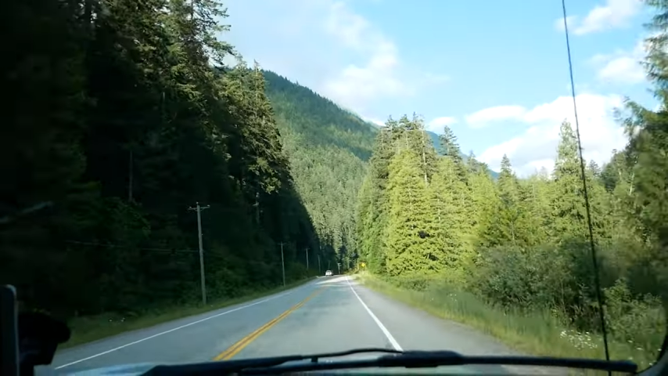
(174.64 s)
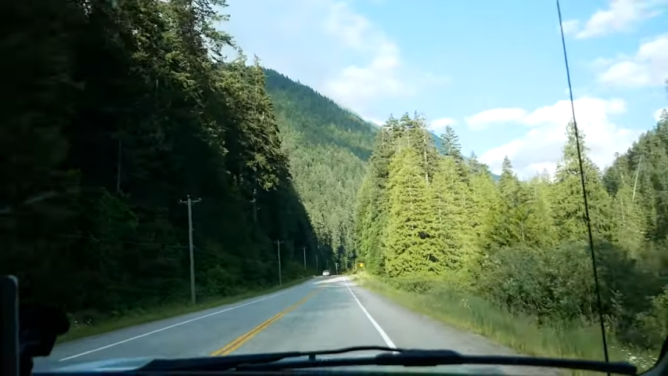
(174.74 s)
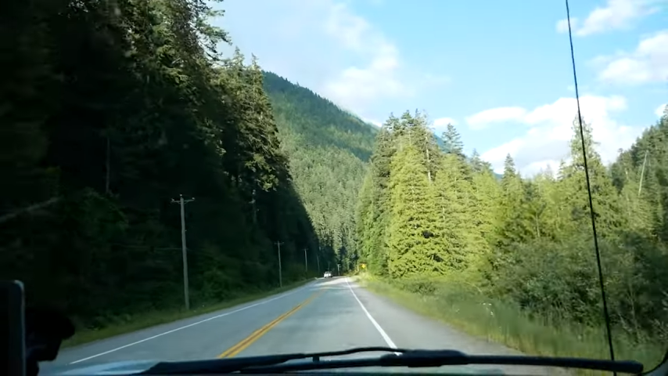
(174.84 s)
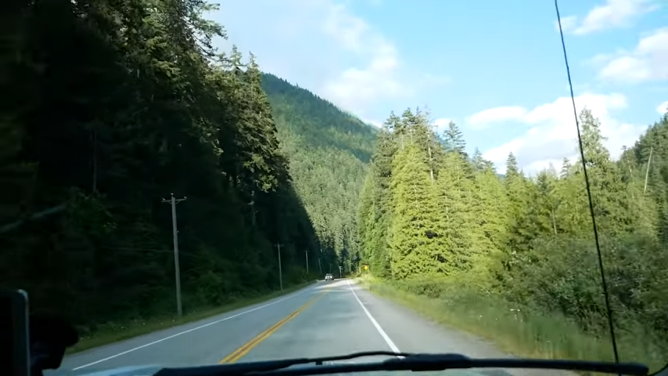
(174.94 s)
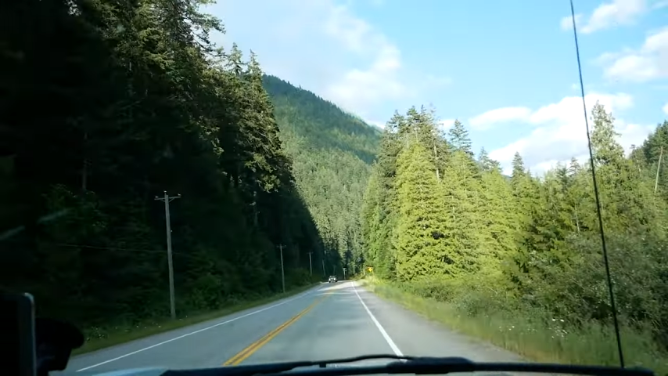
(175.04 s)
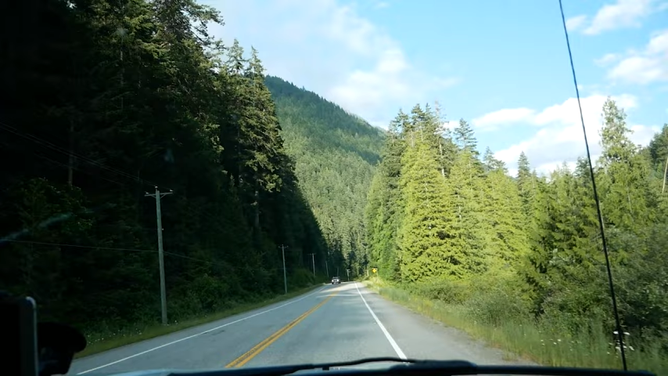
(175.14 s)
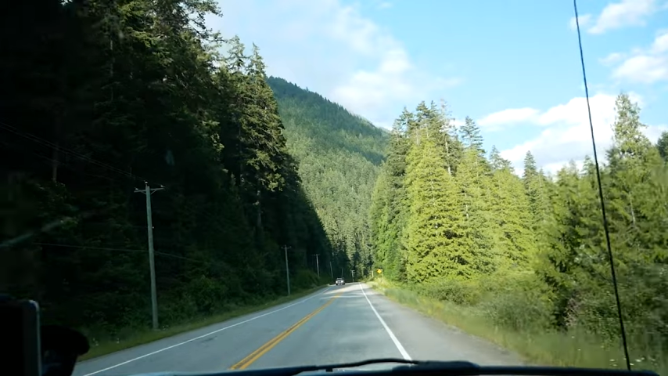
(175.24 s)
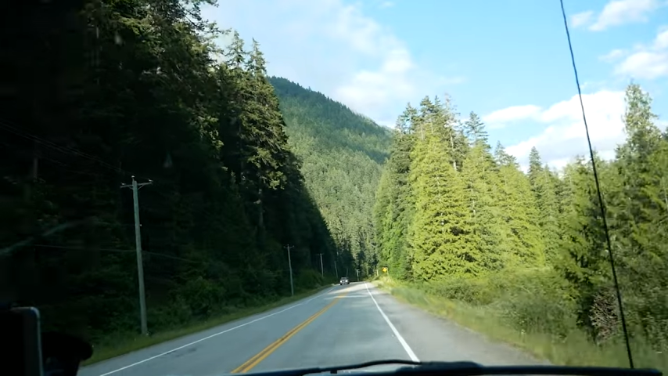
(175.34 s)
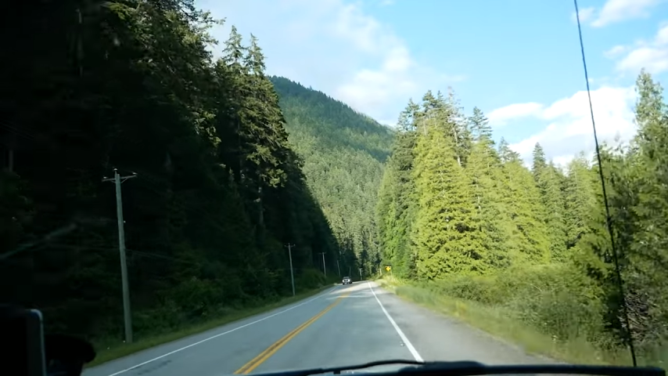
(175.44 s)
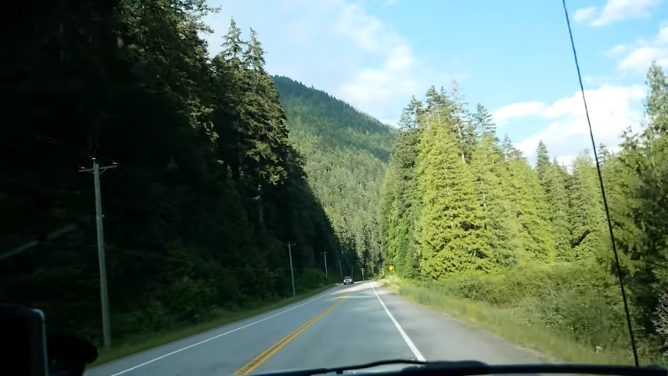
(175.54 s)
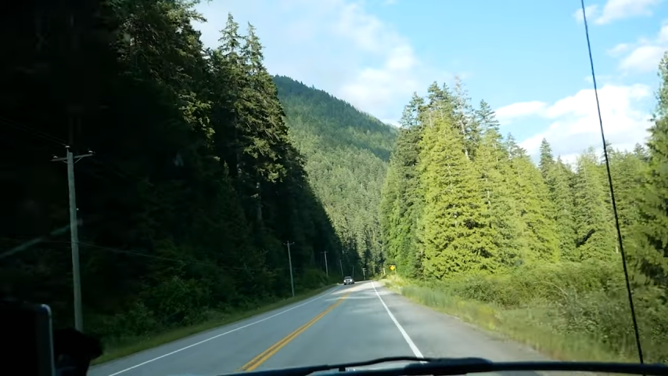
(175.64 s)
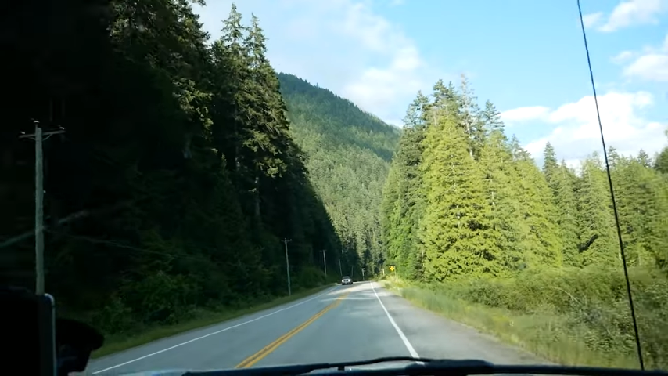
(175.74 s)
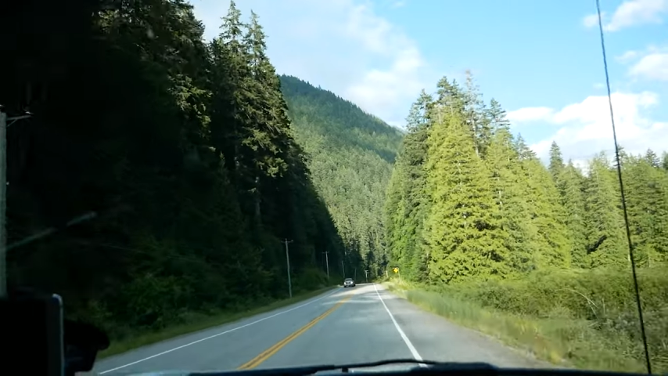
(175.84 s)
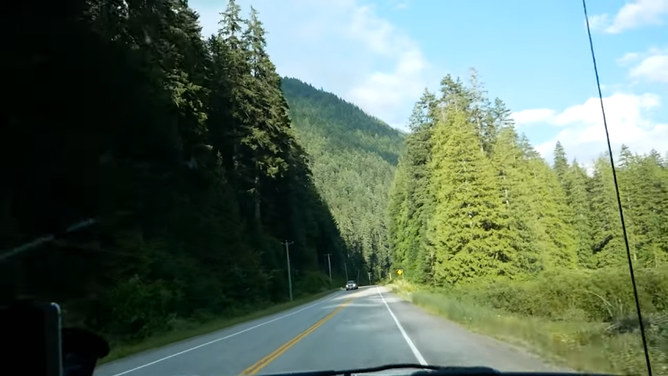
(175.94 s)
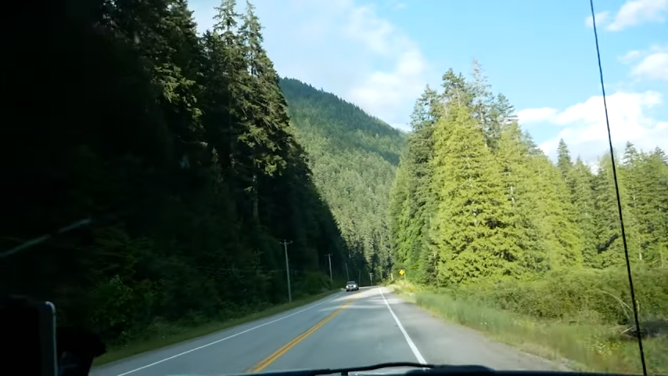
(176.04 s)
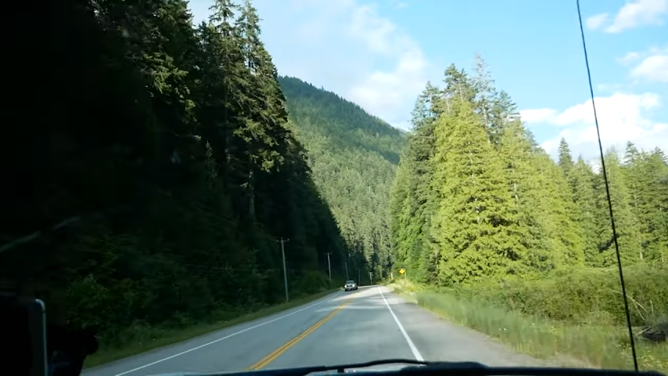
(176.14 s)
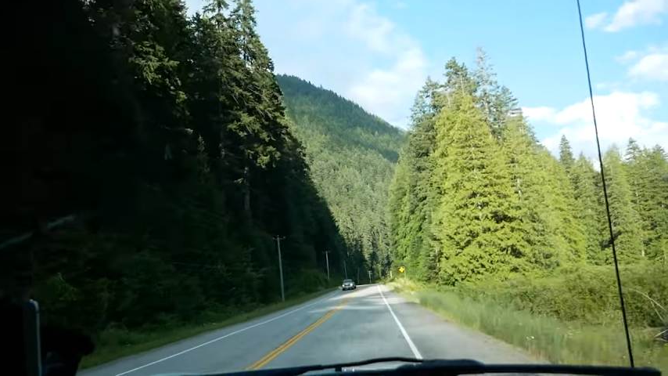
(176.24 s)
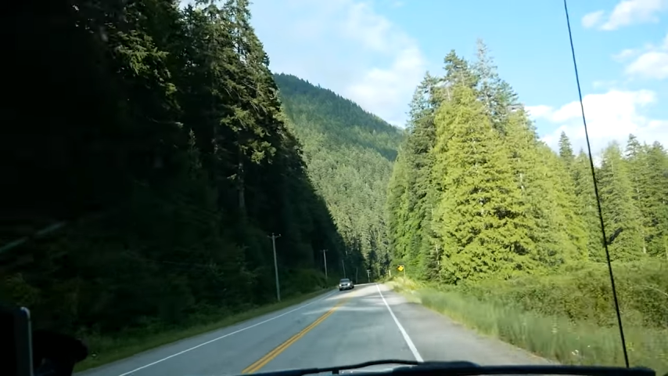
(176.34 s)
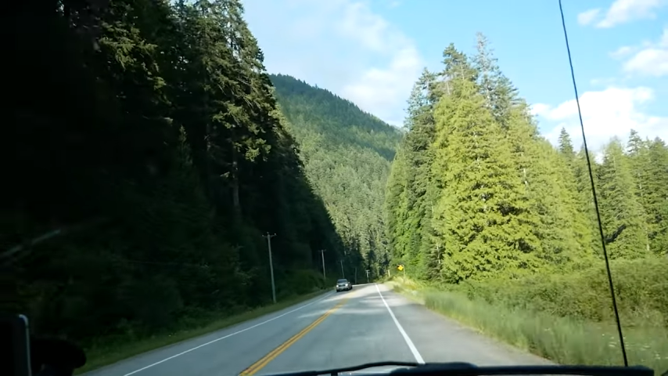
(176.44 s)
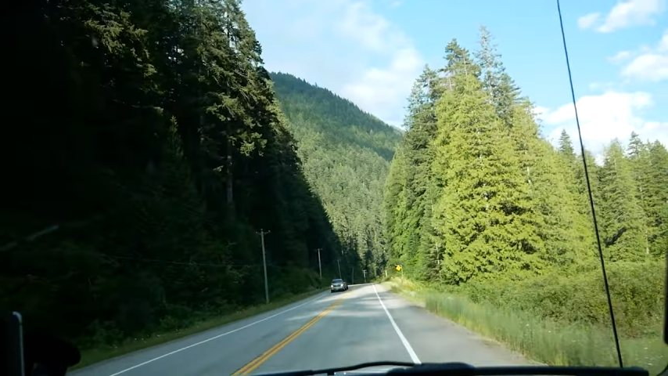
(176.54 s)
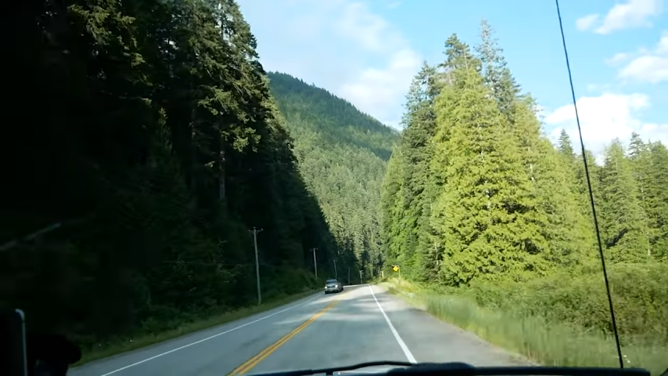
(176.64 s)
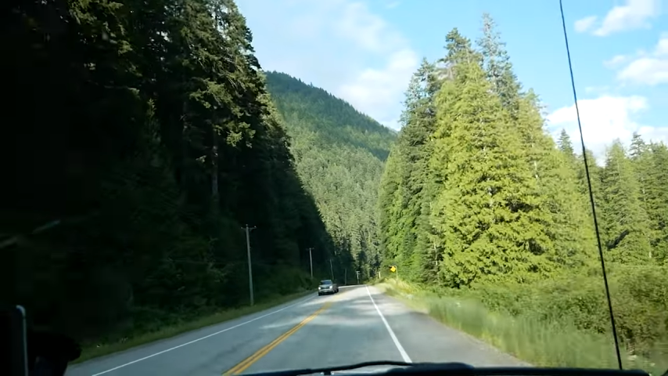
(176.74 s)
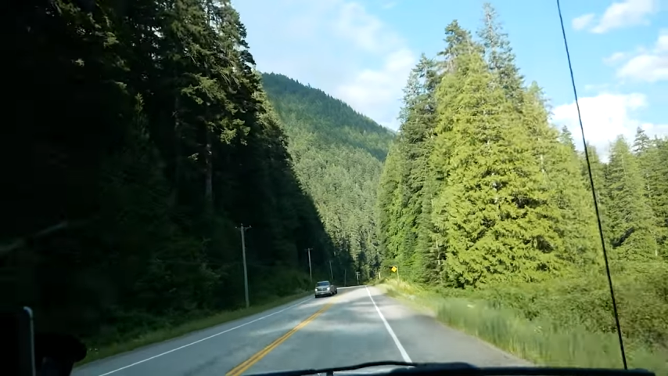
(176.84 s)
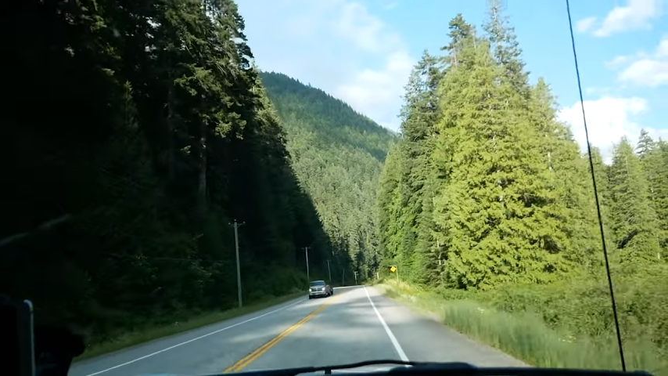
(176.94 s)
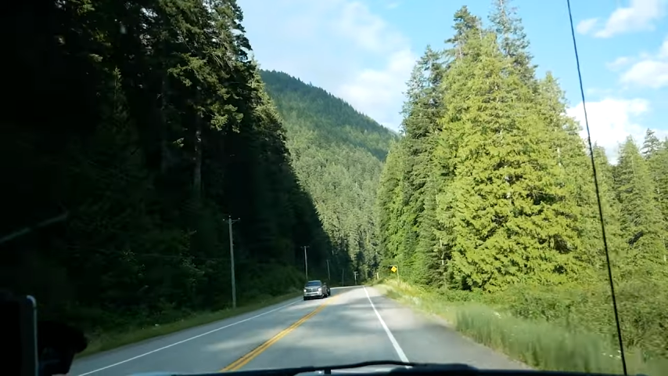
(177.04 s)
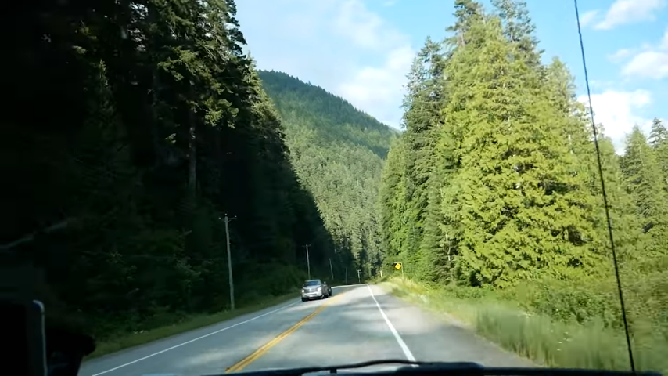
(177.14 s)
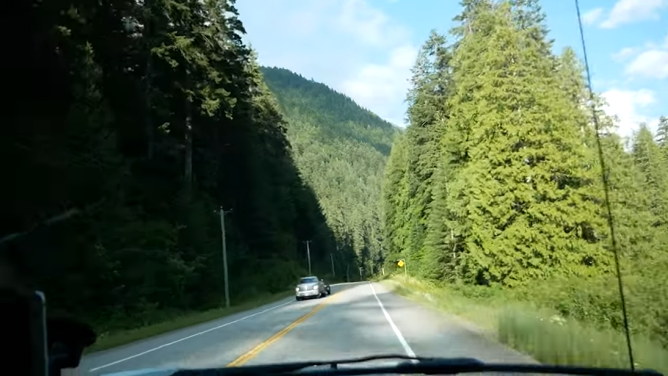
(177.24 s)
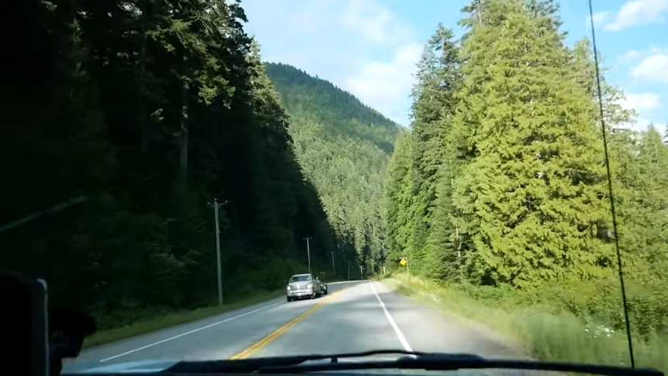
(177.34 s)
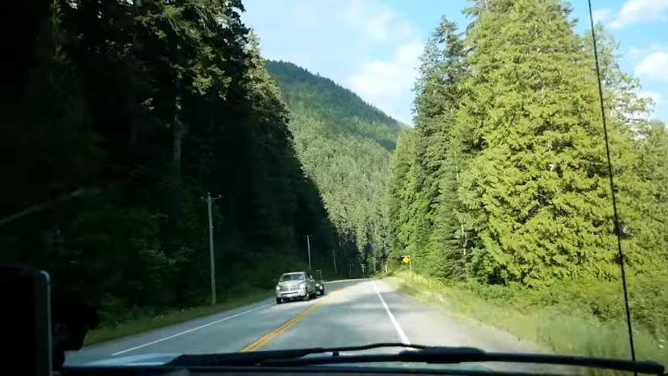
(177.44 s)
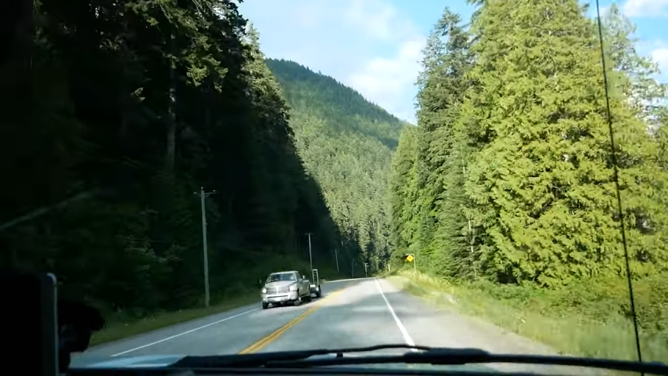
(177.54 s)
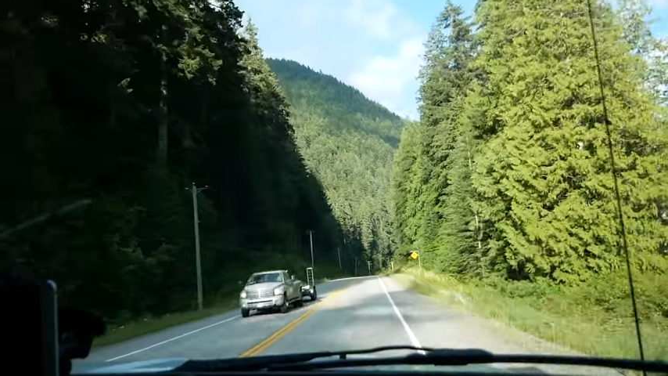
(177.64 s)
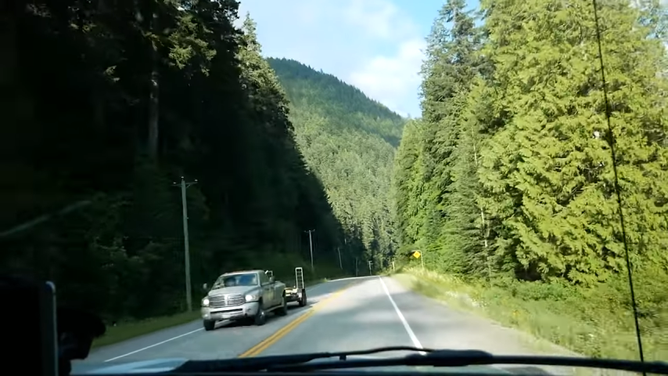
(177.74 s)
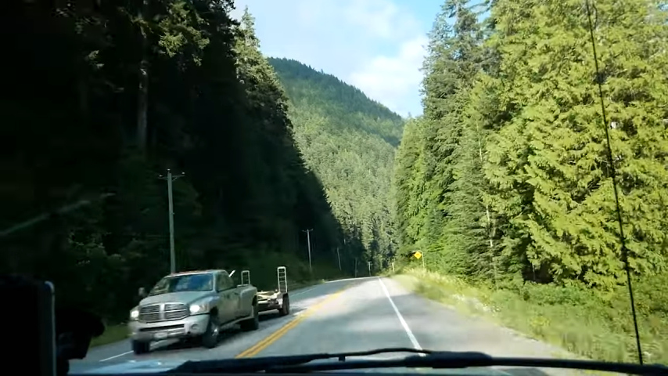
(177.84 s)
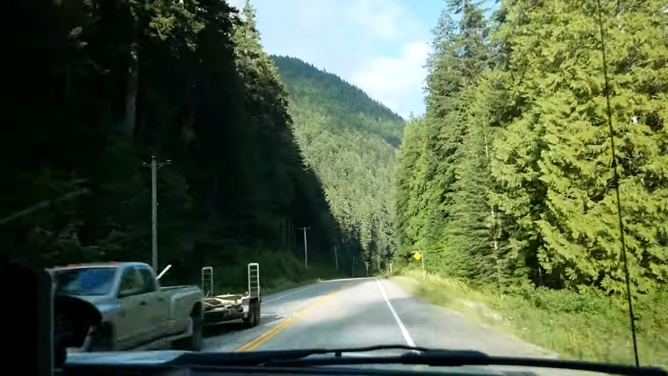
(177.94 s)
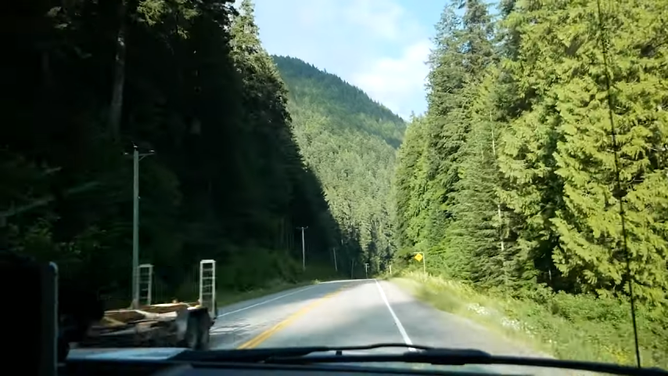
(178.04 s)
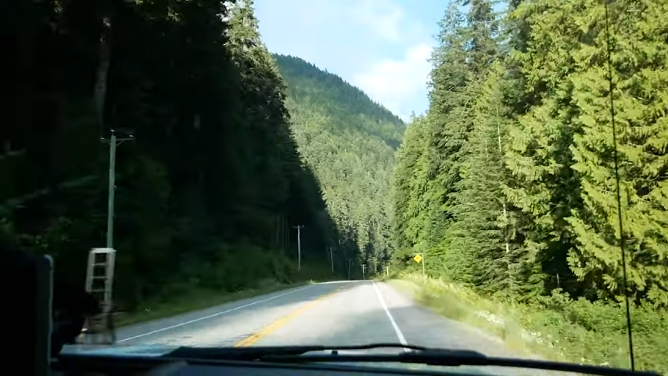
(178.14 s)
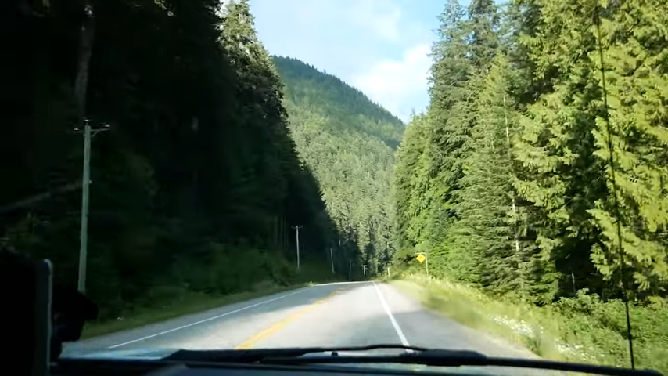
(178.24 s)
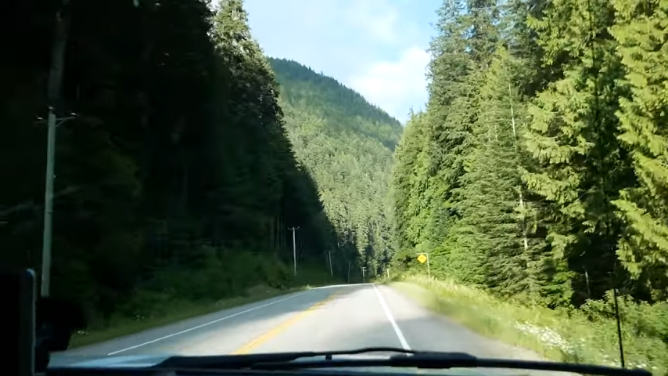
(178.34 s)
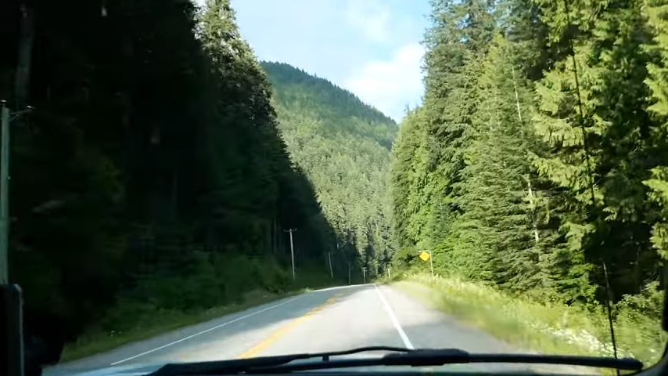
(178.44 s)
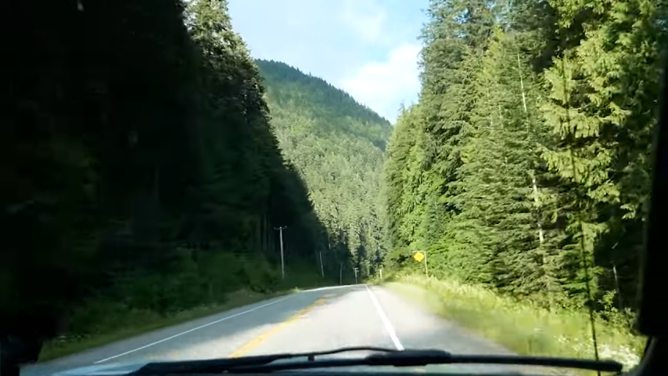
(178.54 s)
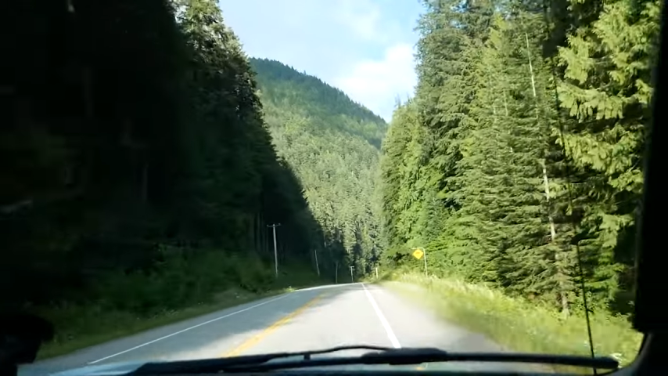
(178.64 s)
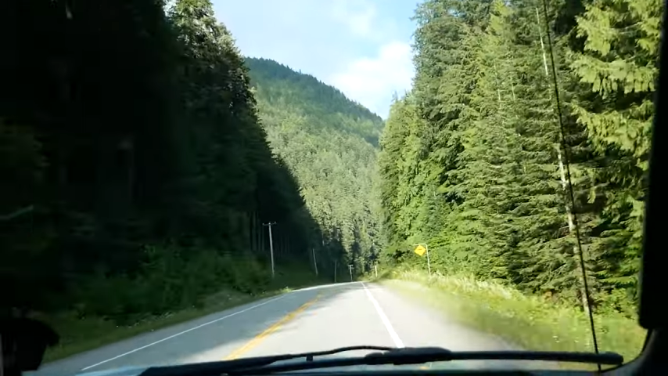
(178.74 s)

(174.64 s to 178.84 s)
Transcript: (no speaker visible)